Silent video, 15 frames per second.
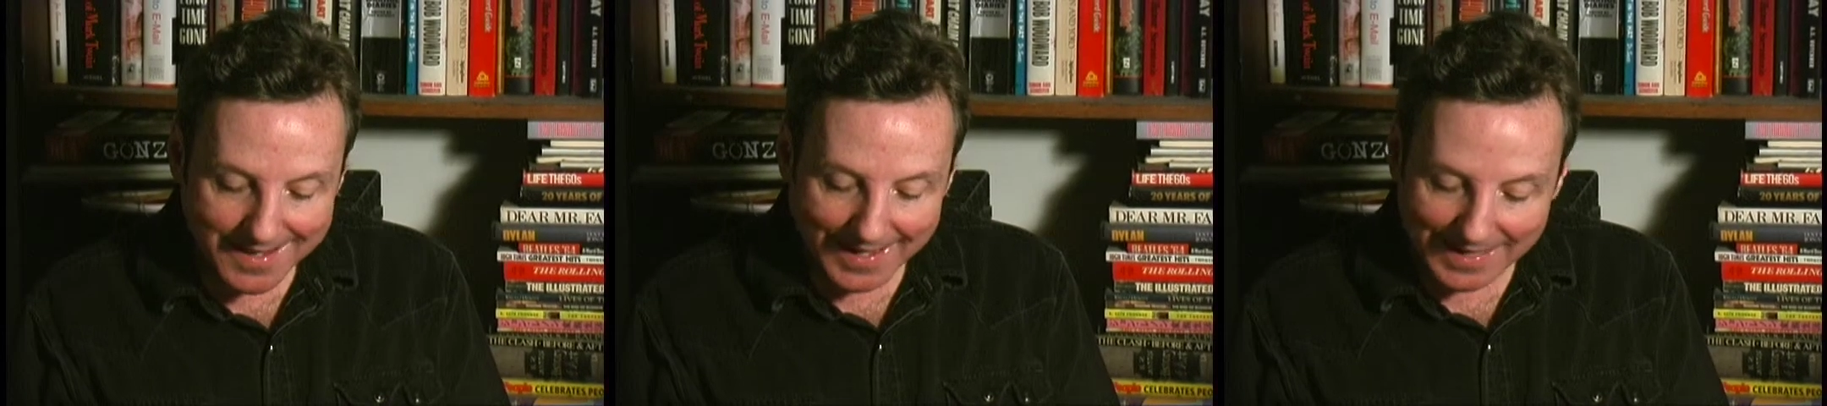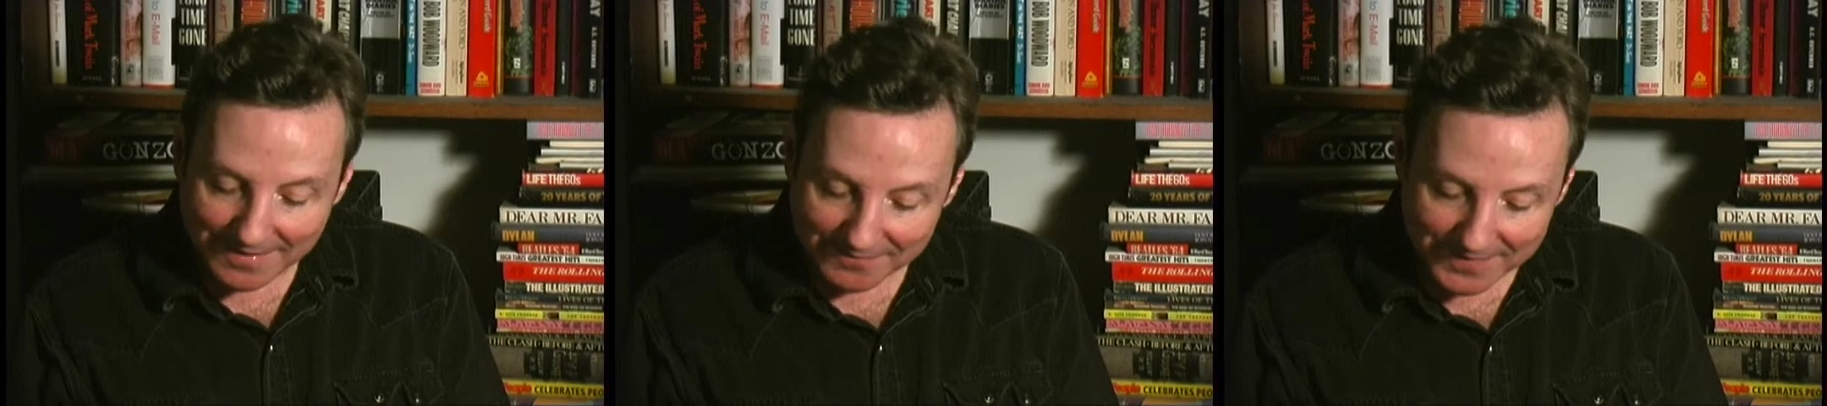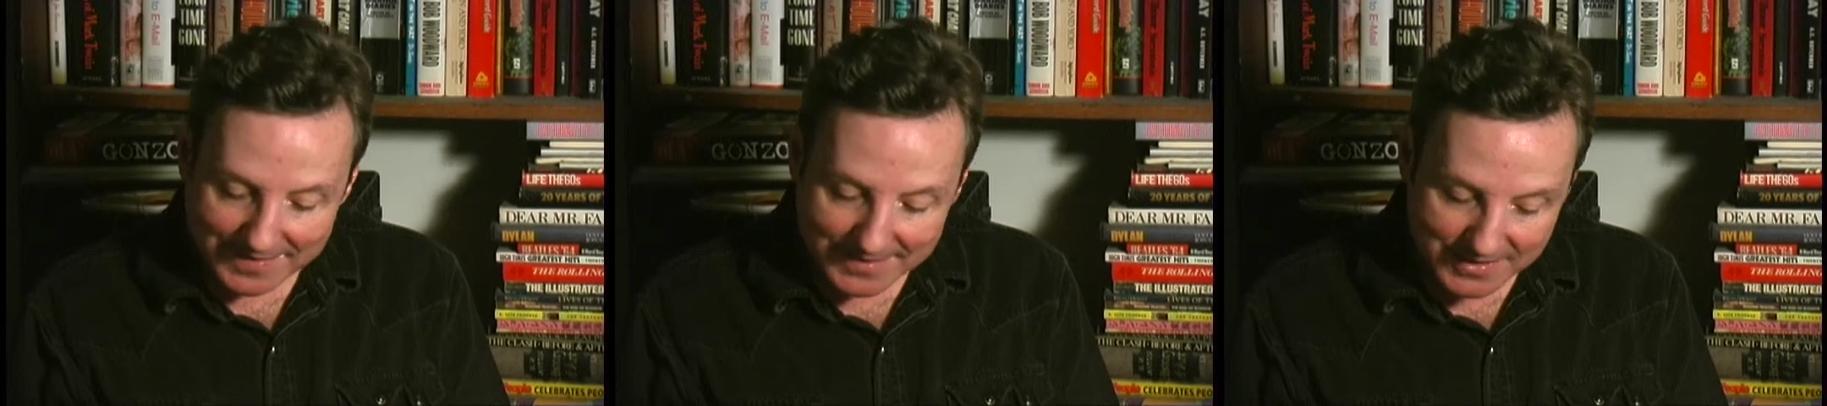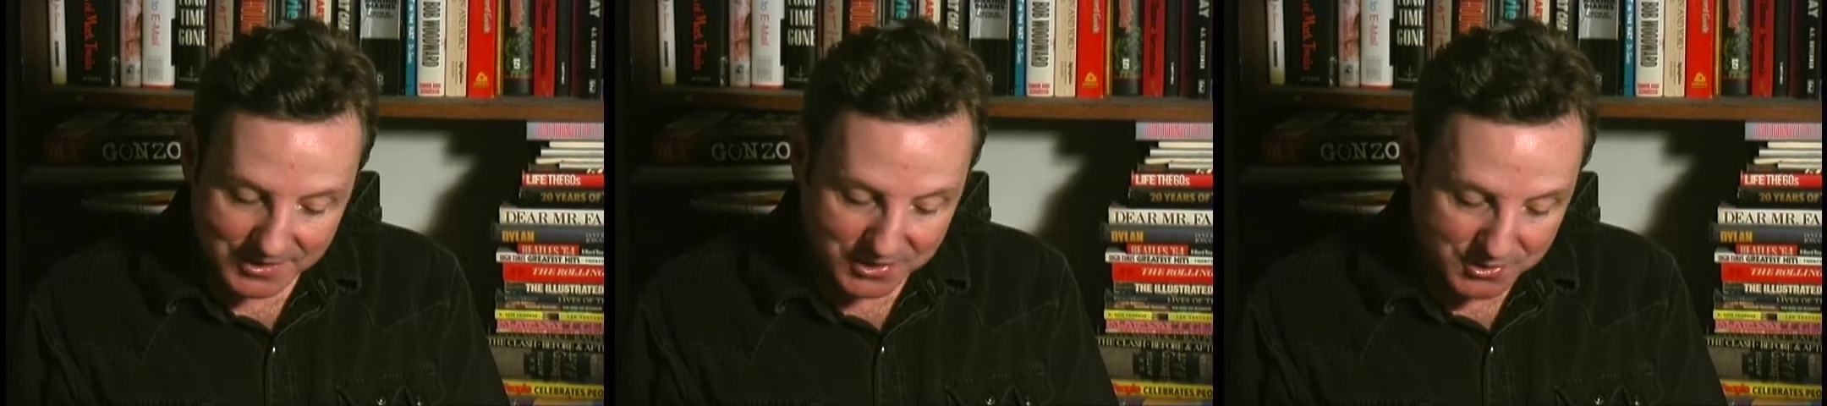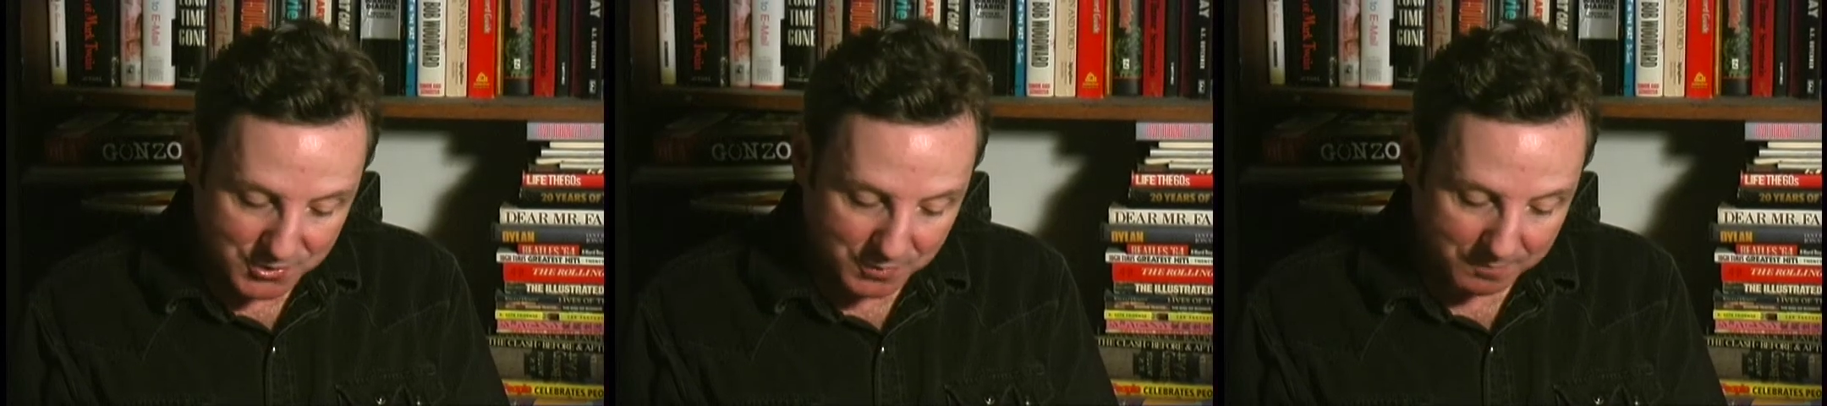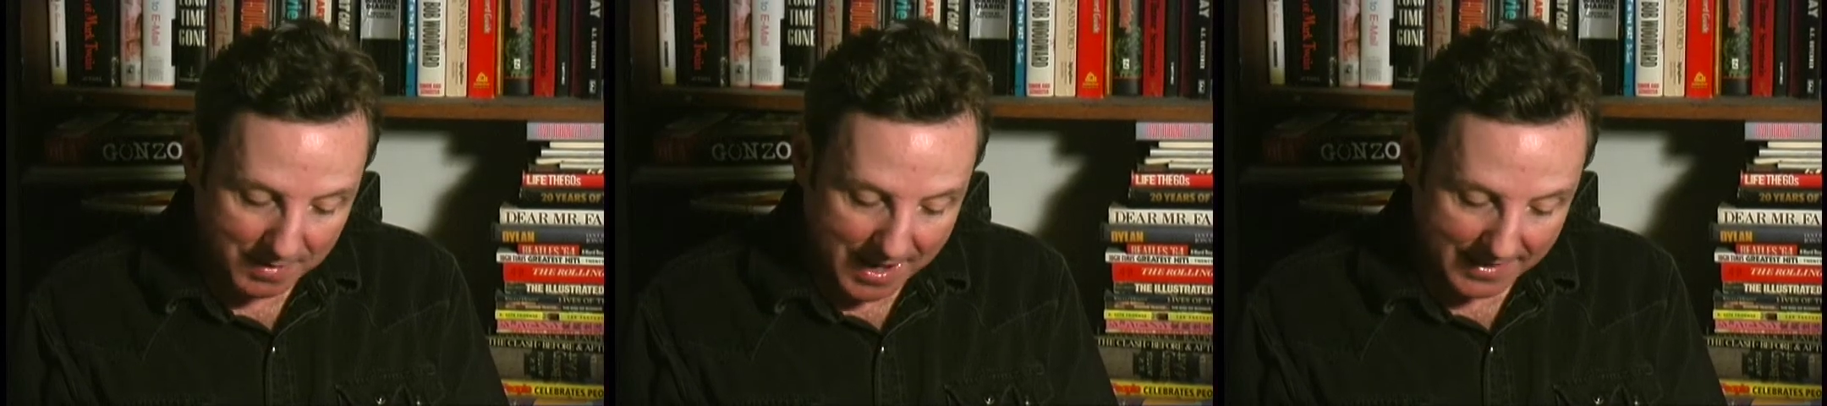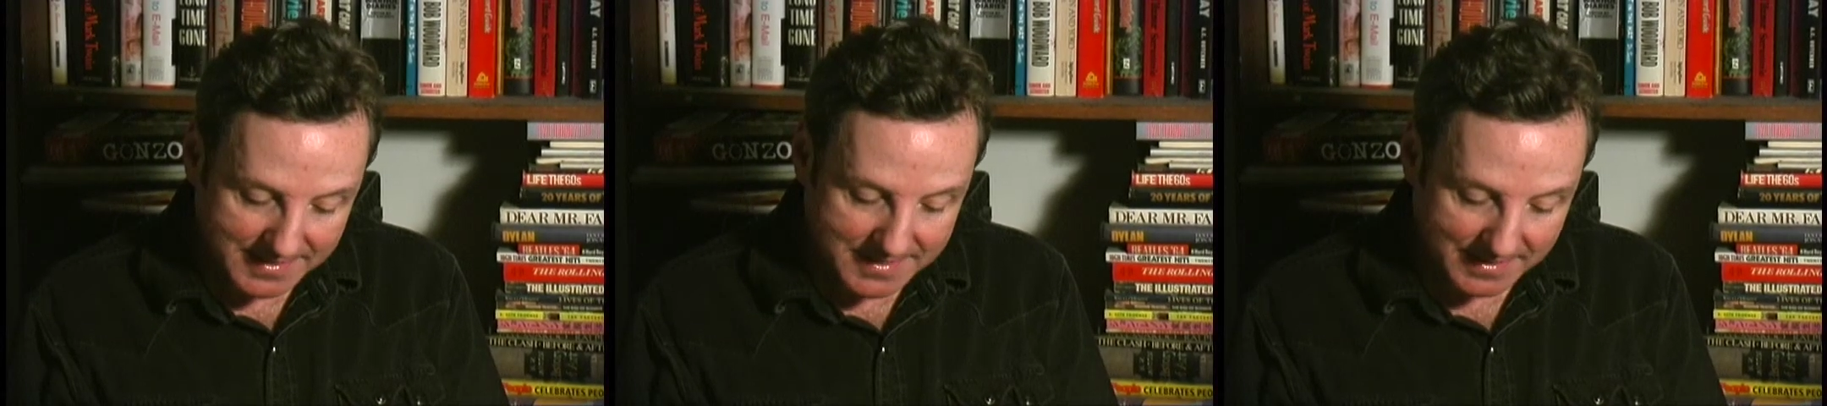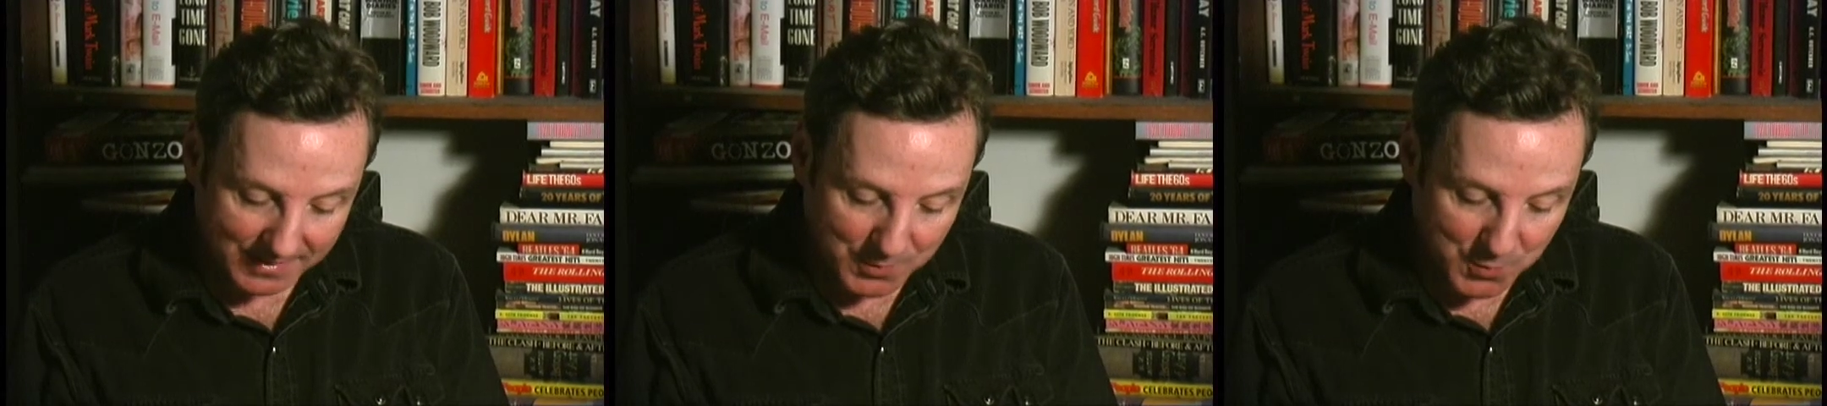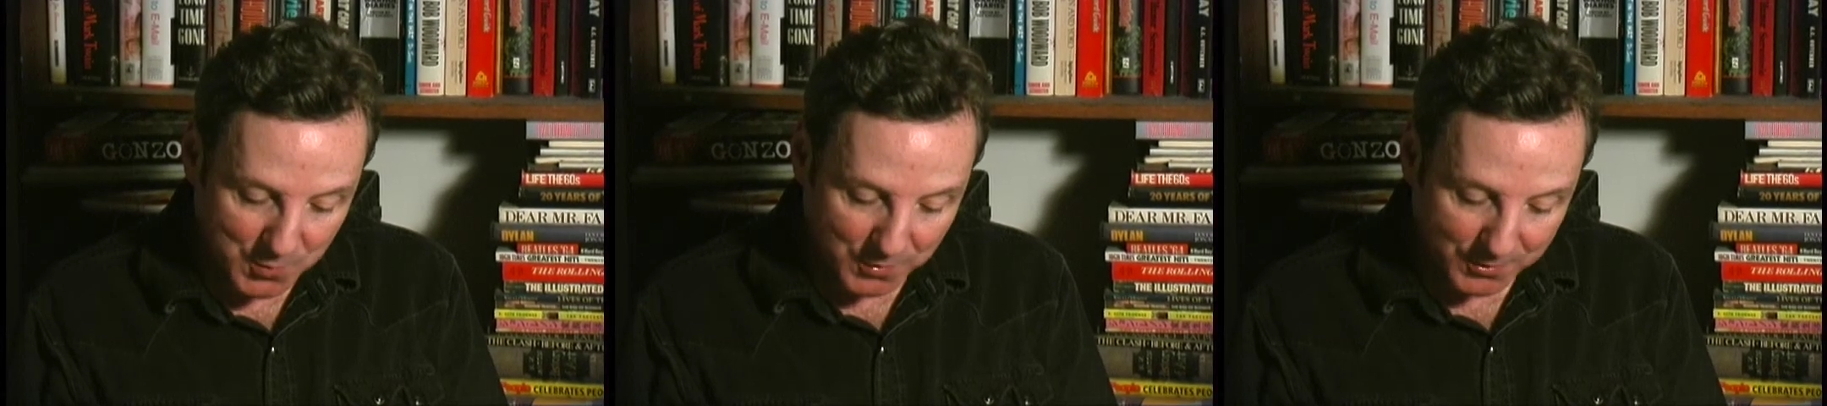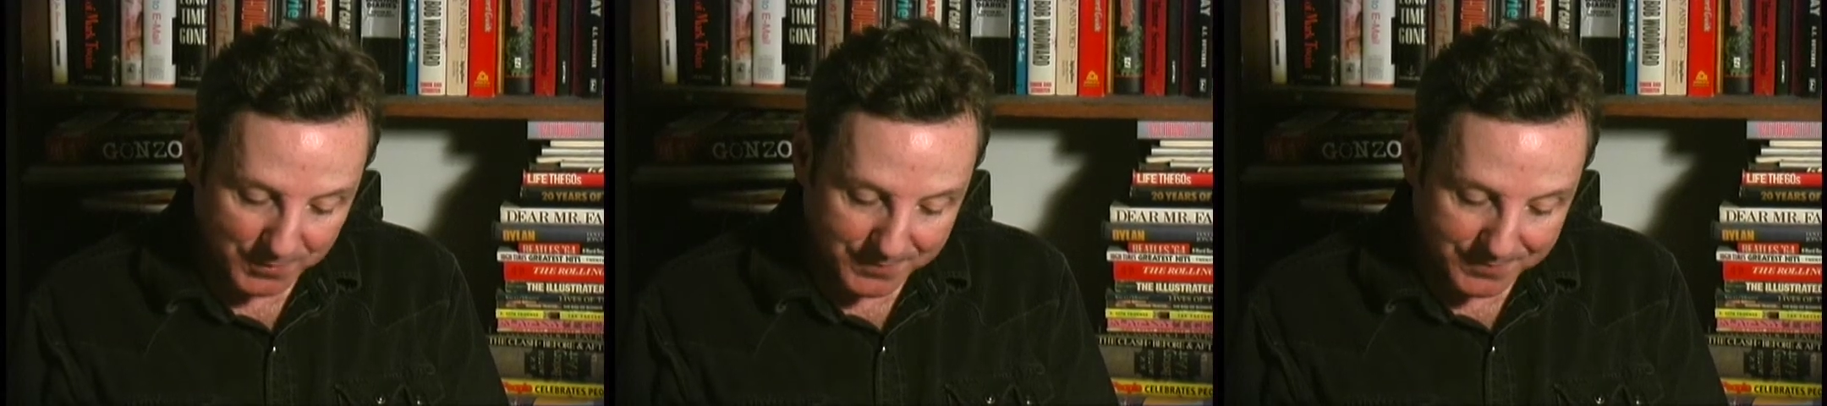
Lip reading: and a vintage jukebox in the corner.